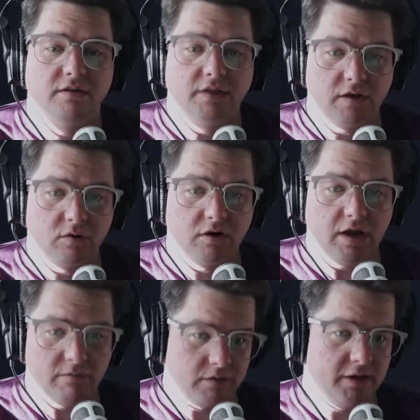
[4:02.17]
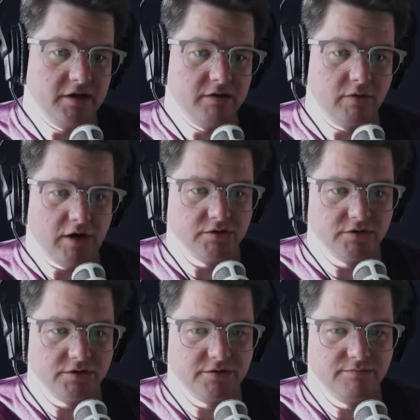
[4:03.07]
were implemented in
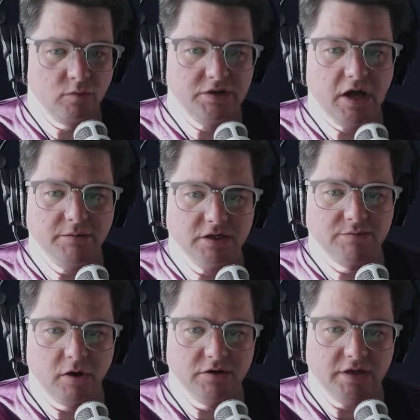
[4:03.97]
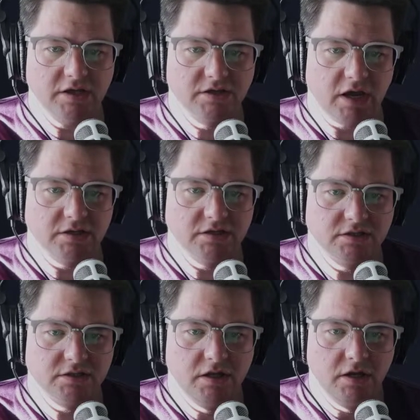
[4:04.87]
browsers, which helped expose edge
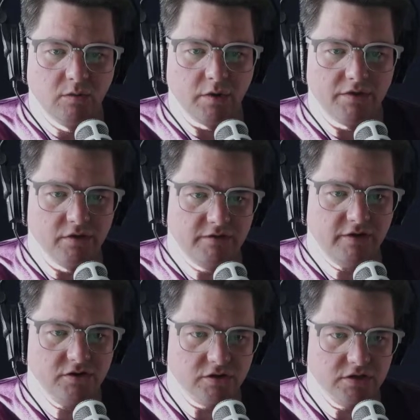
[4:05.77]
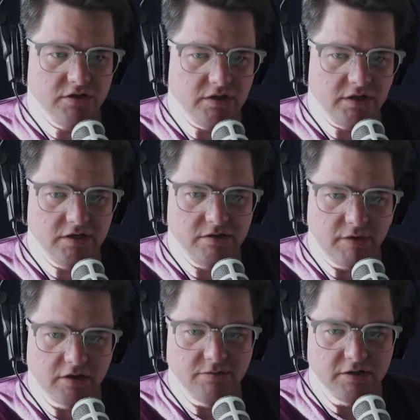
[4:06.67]
cases with those features, leading to
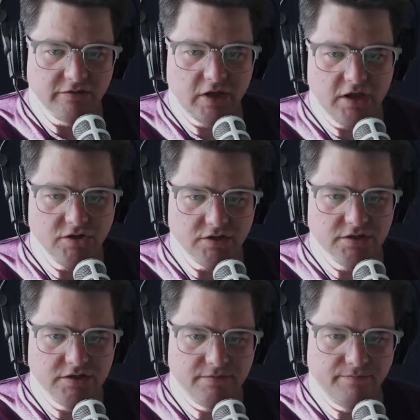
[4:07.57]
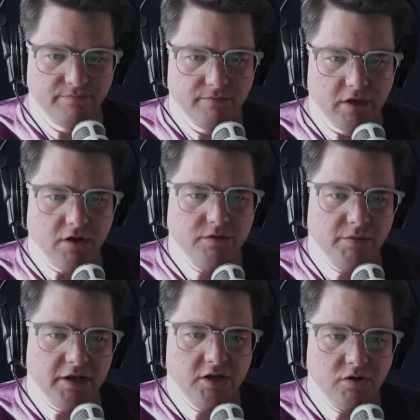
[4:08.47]
better specifications. It also
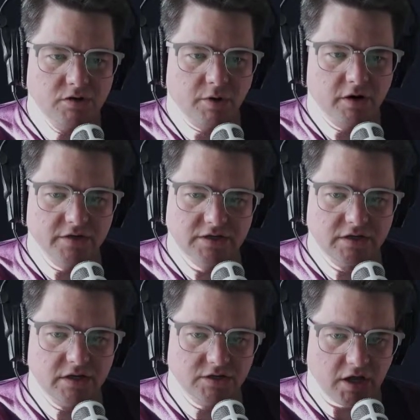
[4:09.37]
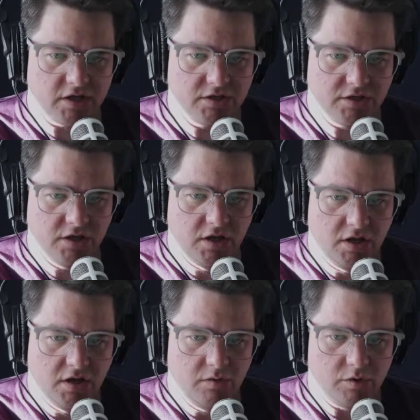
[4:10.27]
played a huge part in the sea change,
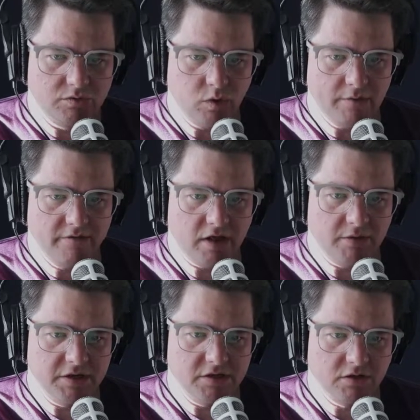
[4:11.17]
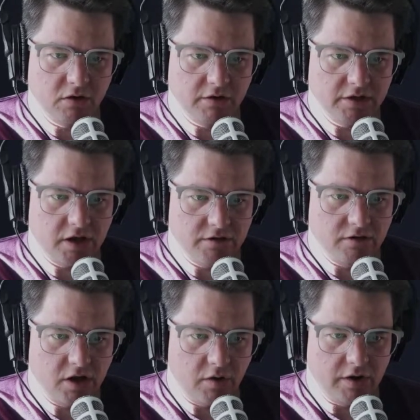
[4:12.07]
which web development is currently
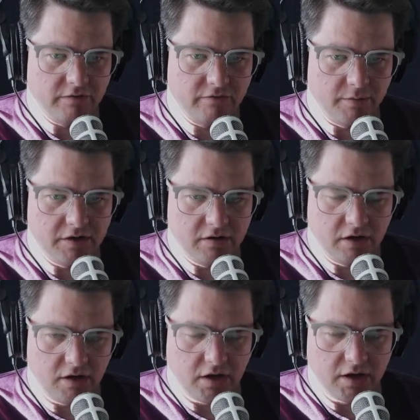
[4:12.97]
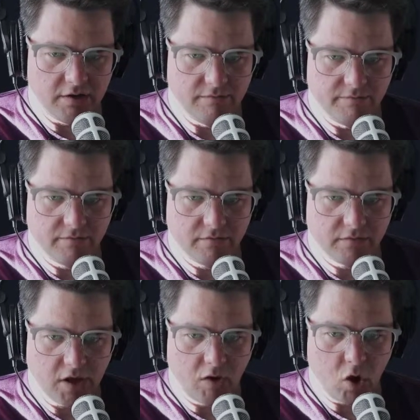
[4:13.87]
undergoing from an
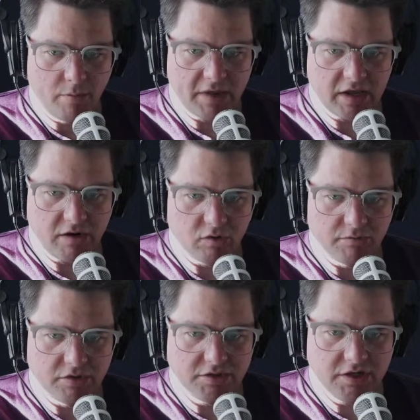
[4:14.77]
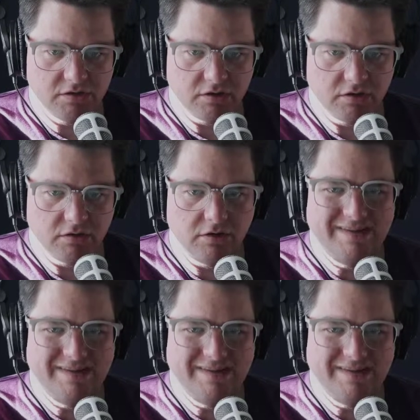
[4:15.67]
OOP or procedural